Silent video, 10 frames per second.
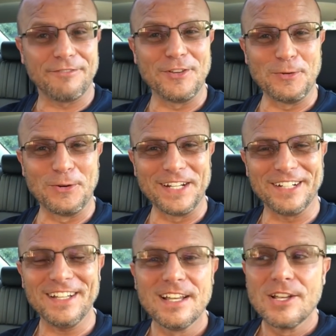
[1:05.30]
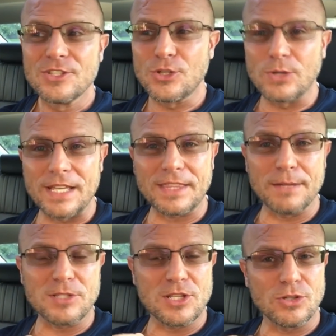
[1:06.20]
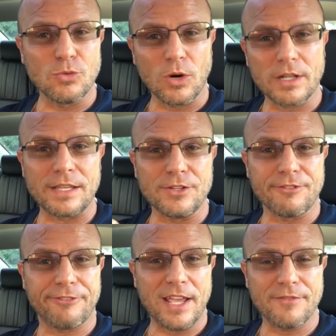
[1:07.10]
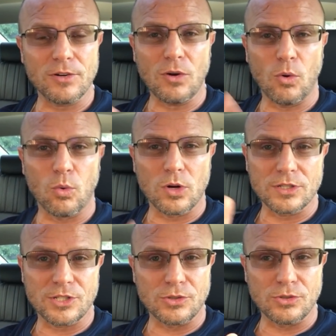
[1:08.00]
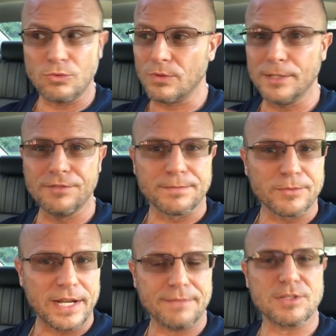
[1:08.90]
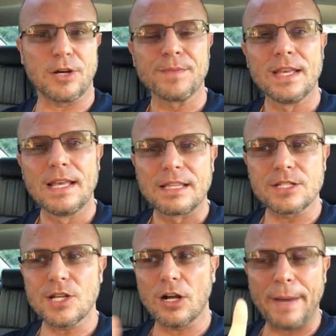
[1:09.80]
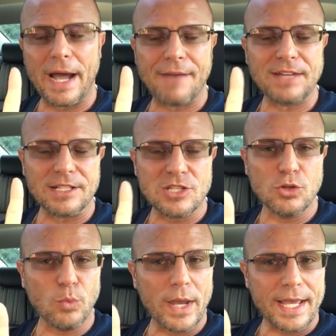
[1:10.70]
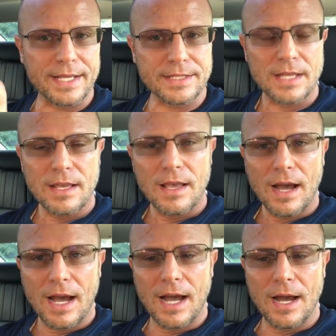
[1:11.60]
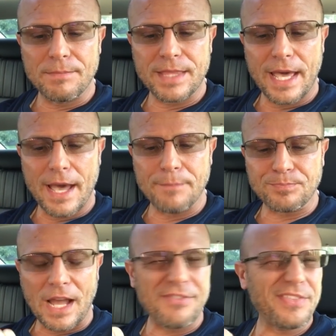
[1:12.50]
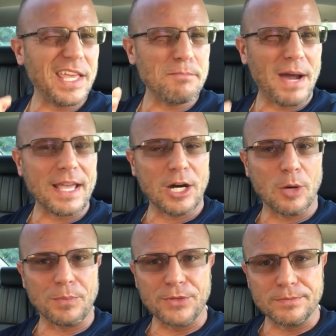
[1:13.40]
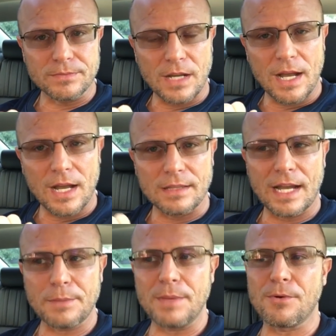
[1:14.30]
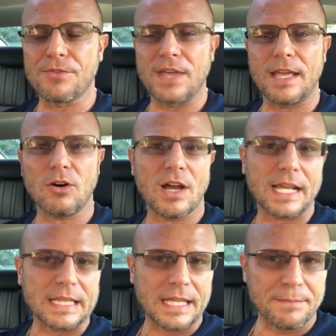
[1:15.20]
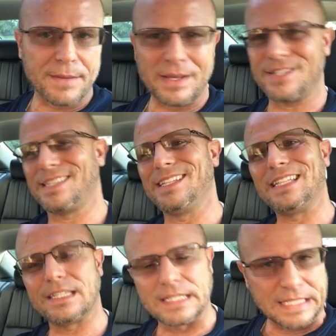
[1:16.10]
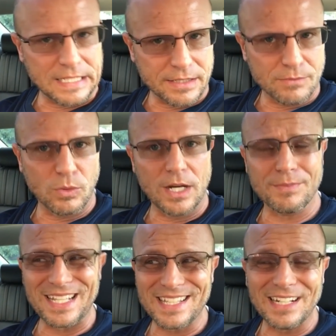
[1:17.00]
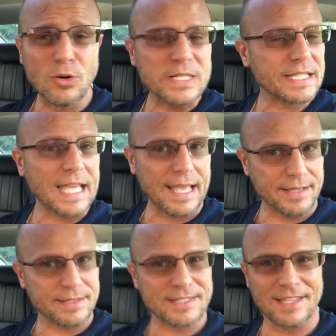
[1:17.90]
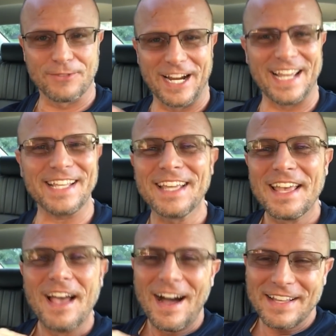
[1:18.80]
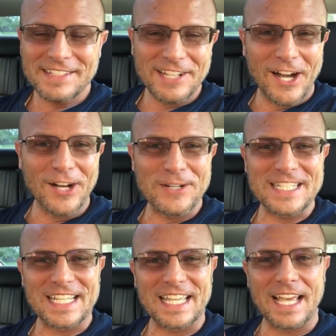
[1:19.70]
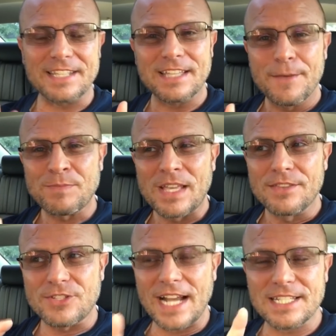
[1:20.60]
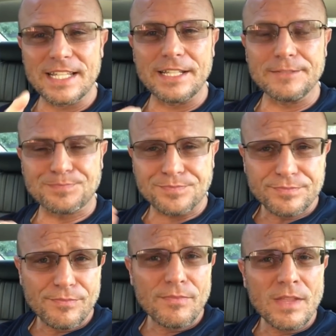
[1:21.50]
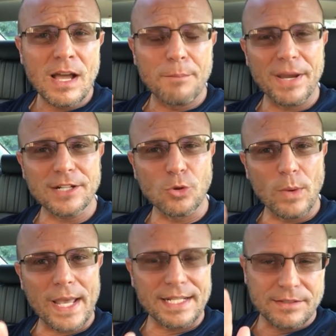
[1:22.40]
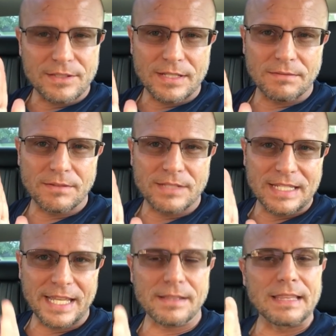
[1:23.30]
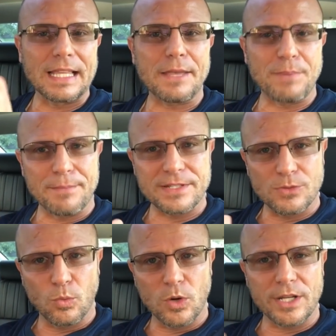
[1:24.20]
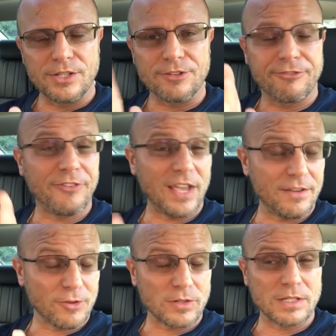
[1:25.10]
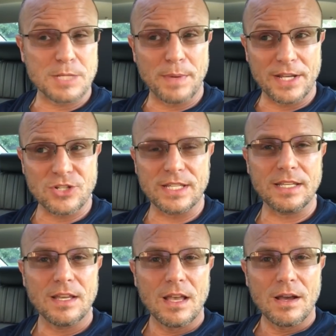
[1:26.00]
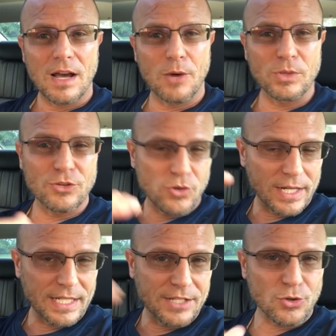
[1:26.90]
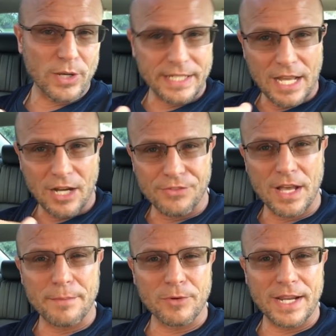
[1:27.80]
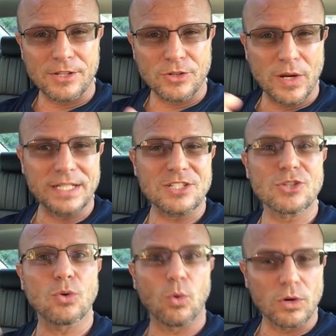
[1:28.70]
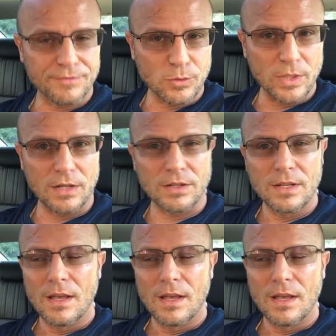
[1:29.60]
if you will, to get them to work in your favor or to remove them, right? So let's talk about, I've got two ways that I think might help you. A lot of people think, oh, I got a late payment, I just need to get deleted. Well, that's not always the case, right? That's not always the case. There's actually a better way to get late payments to work in your favor, especially when you're trying to get your credit health up, right? Your credit score, if you will.